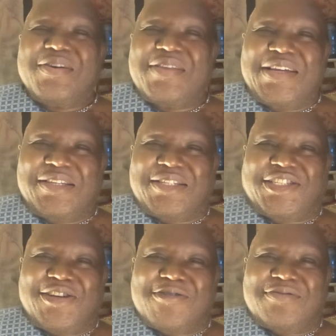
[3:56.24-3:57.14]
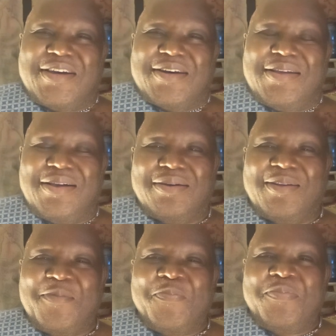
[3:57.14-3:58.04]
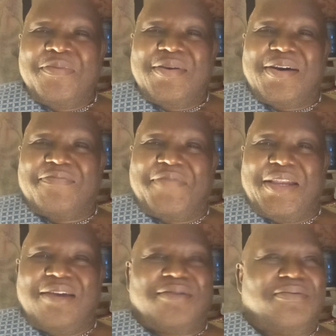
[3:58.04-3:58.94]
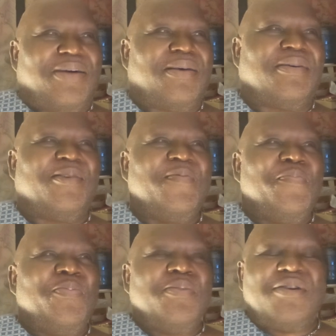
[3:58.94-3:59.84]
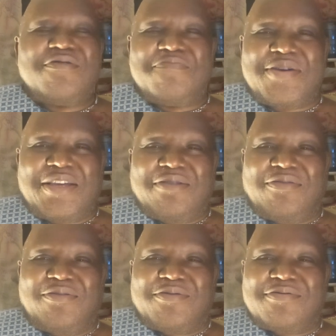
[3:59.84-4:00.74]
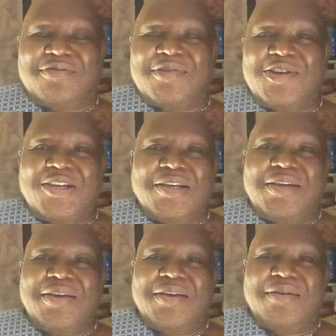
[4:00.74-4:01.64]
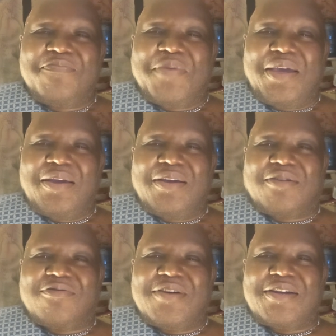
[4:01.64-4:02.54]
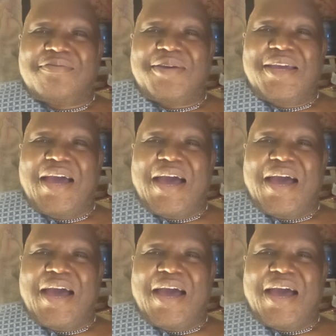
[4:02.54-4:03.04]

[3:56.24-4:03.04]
They just showed a video of my Huguenot being incredibly